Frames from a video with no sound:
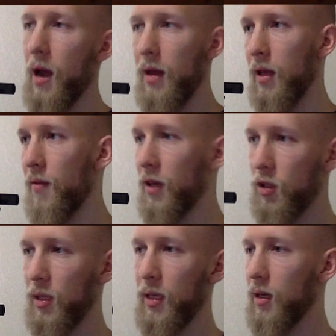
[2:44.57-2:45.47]
And then
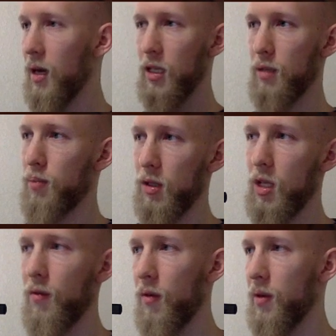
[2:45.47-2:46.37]
eventually I just put
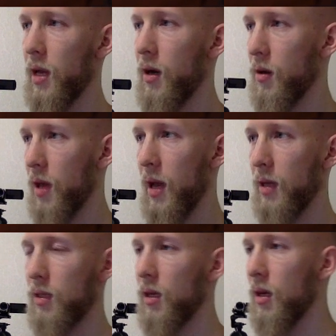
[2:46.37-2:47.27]
stuff over there
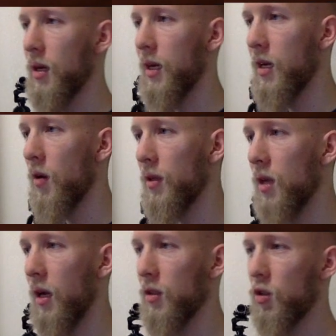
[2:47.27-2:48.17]
that, you know, it's
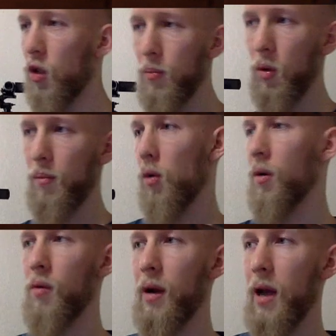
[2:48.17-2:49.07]
not super
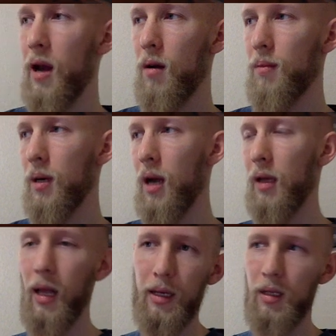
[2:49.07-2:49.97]
important right now, but
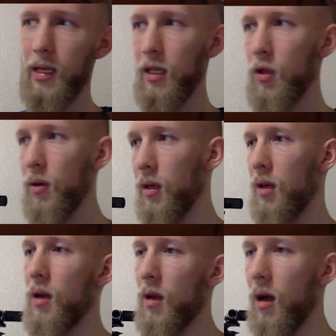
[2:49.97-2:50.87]
I'd like to get to
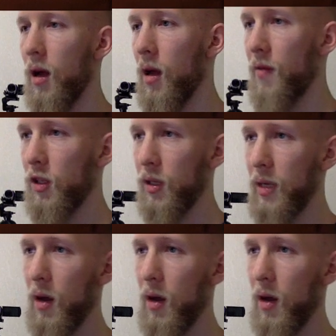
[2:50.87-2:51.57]
it eventually.